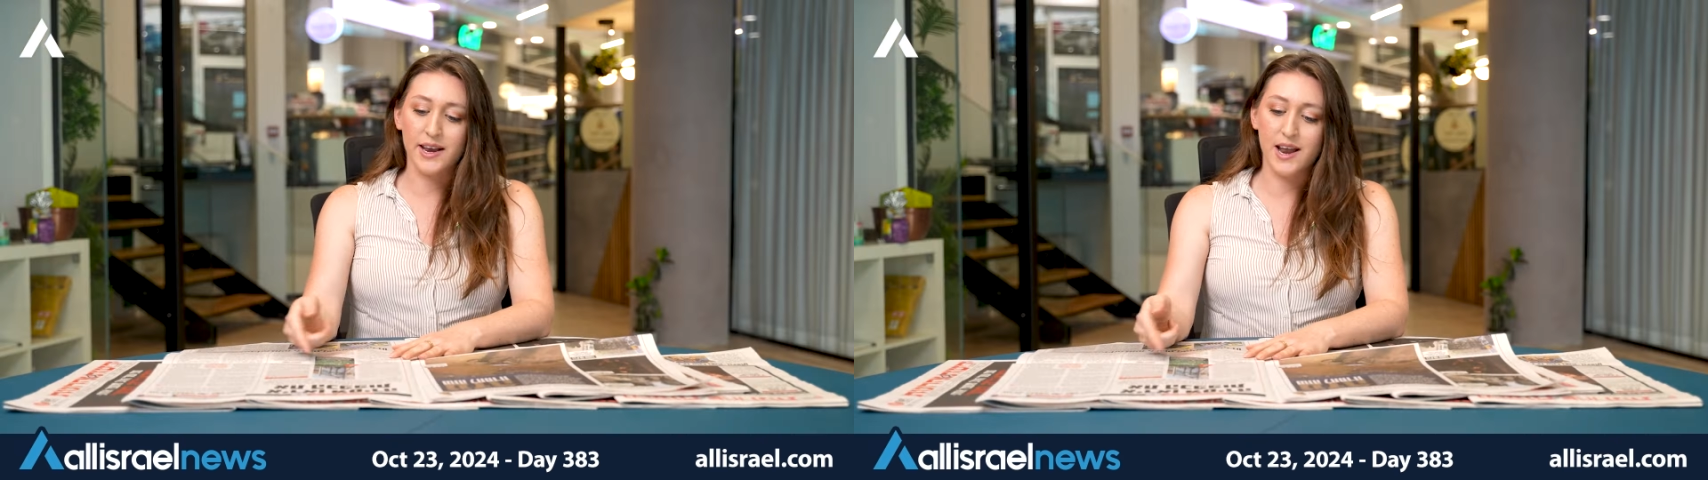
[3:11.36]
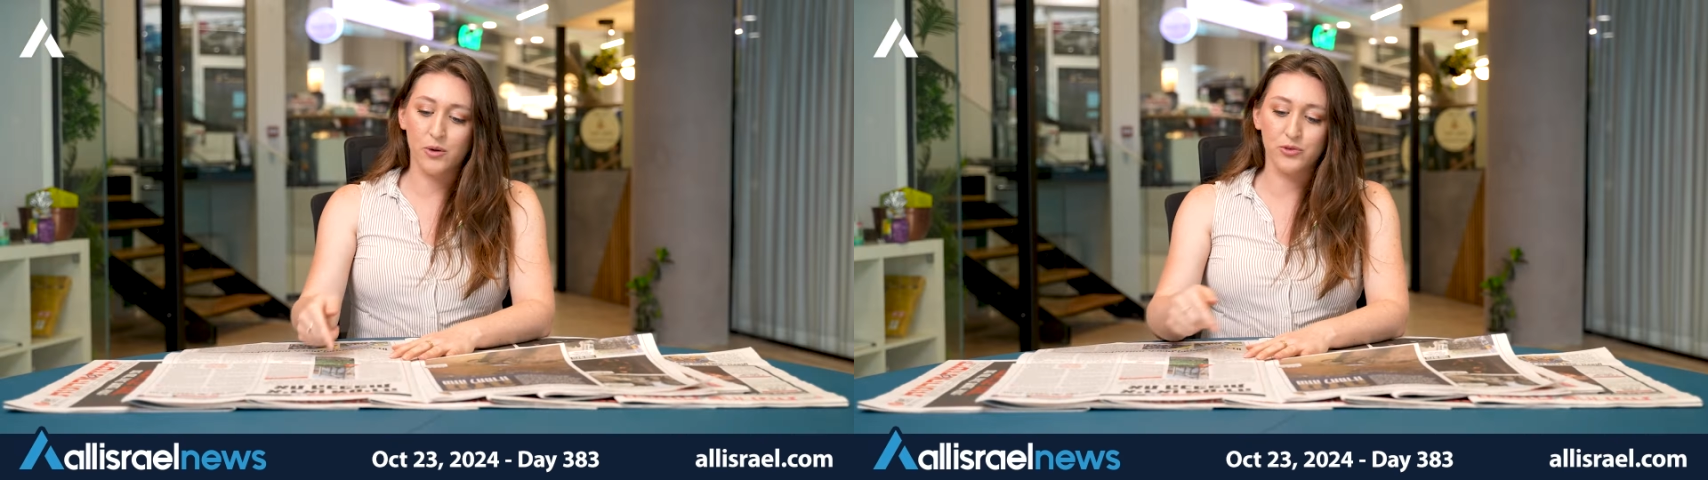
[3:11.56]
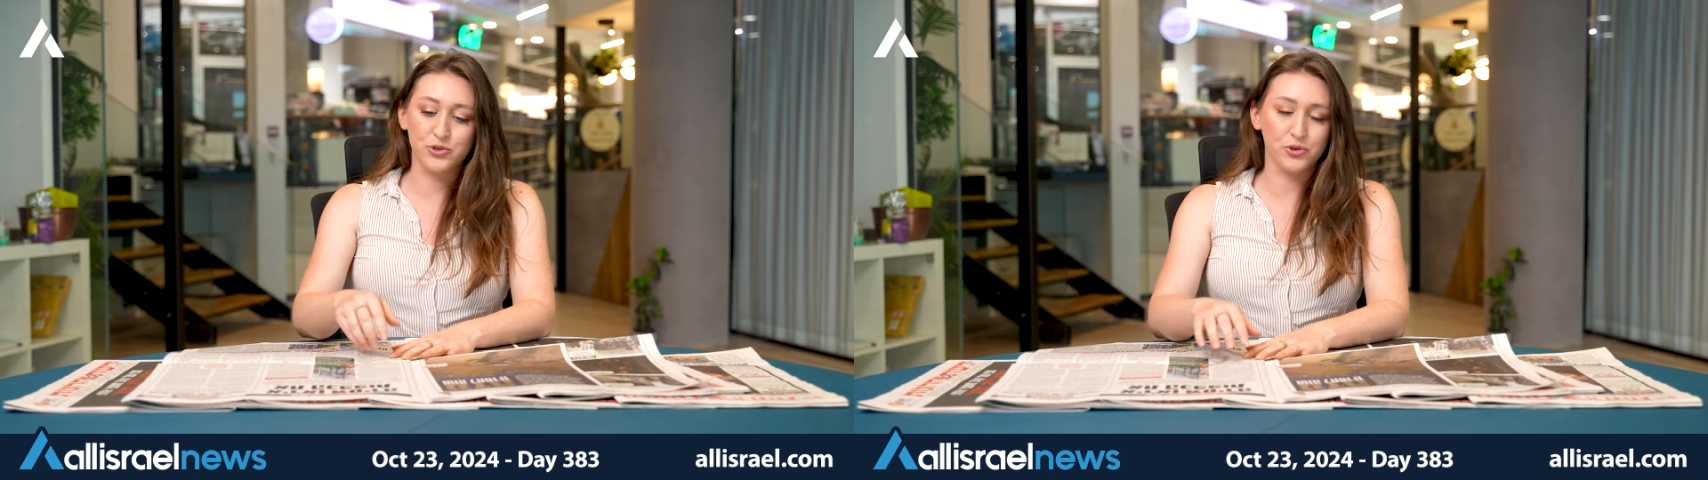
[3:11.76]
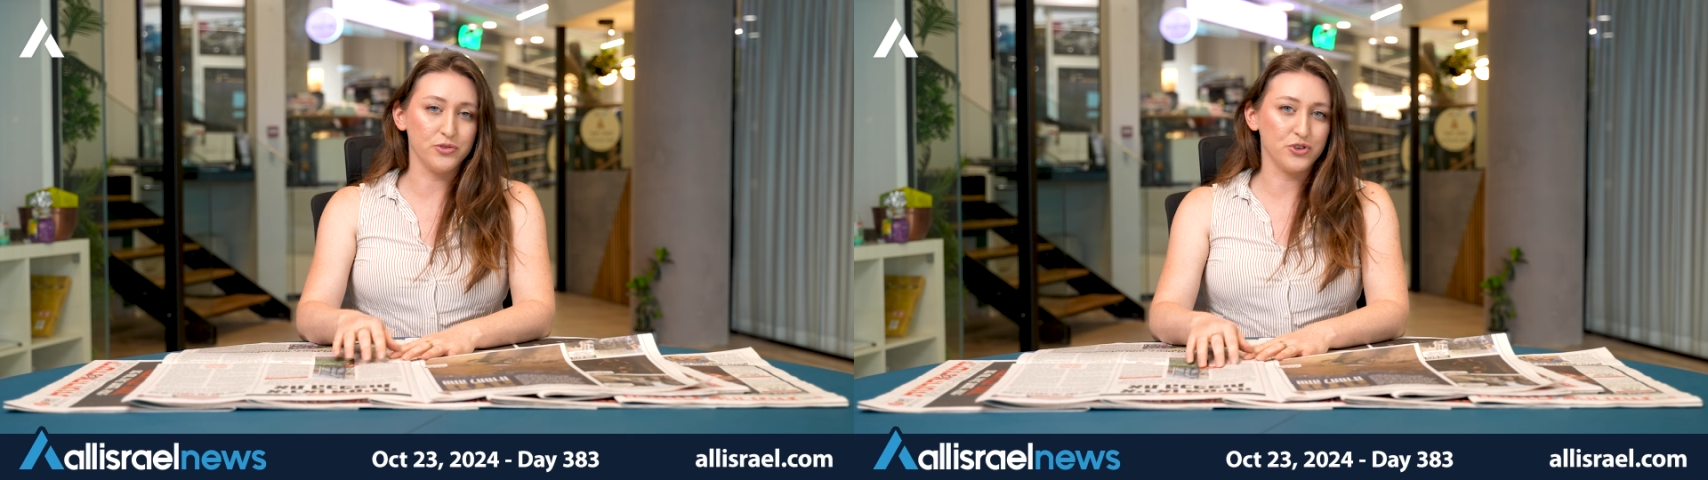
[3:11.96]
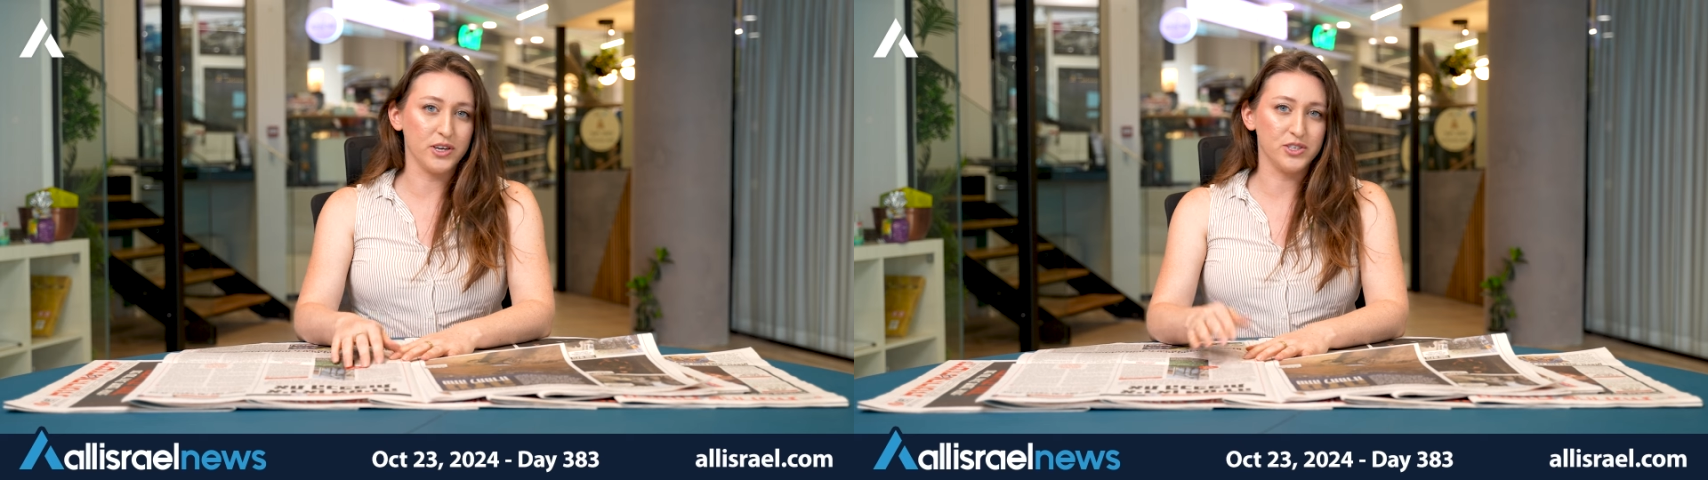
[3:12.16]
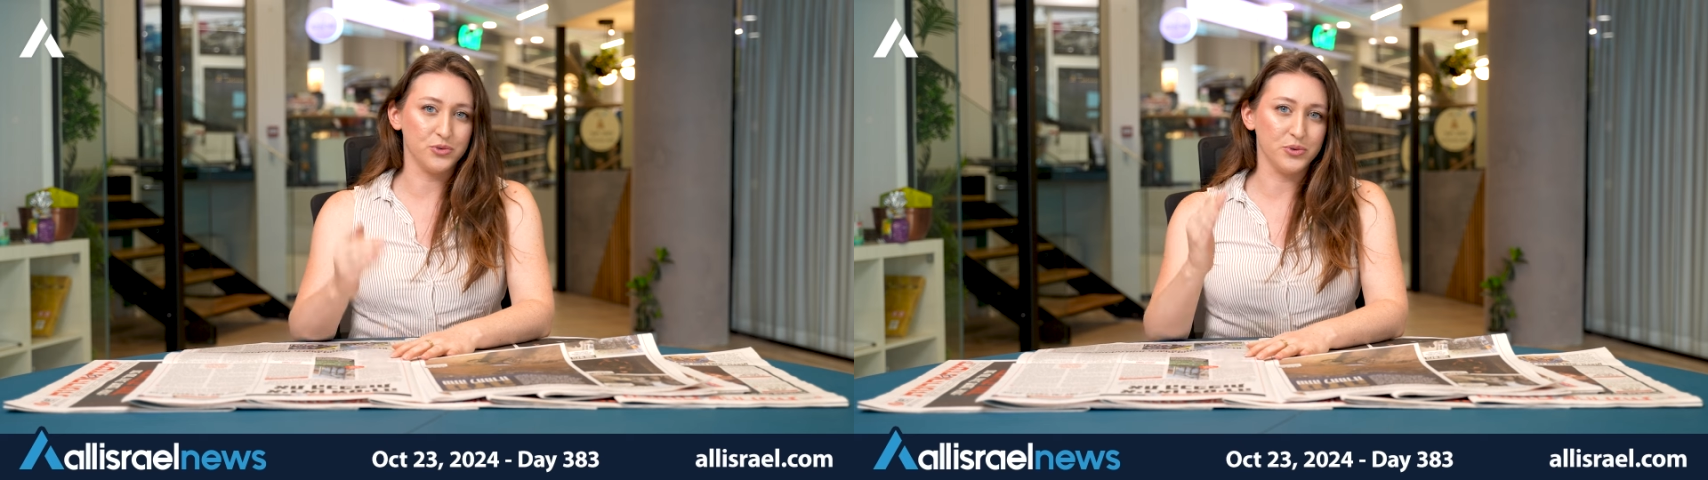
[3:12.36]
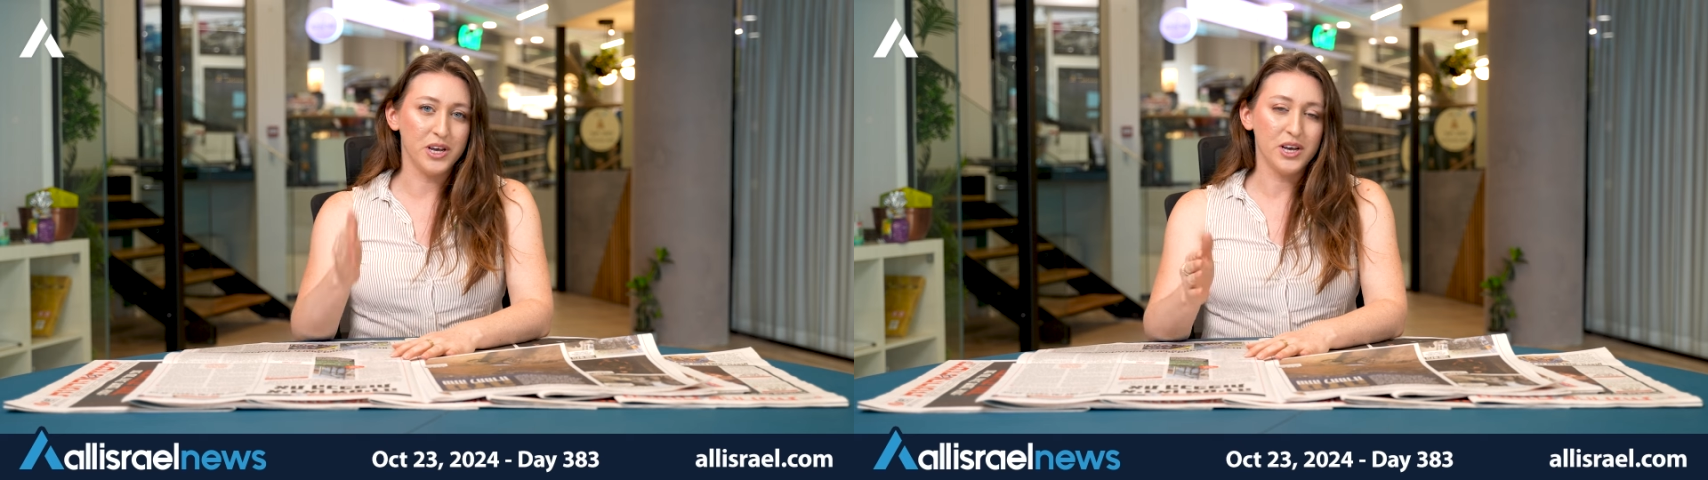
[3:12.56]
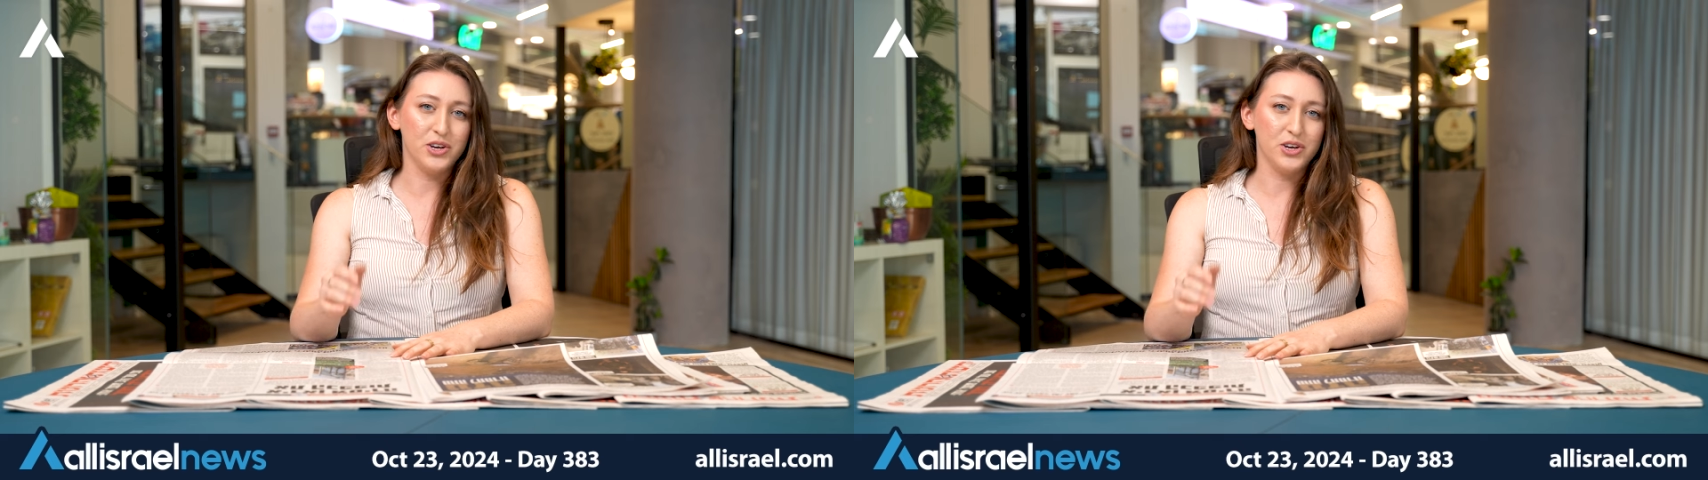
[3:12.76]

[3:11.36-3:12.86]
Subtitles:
And now they're sort of trying to,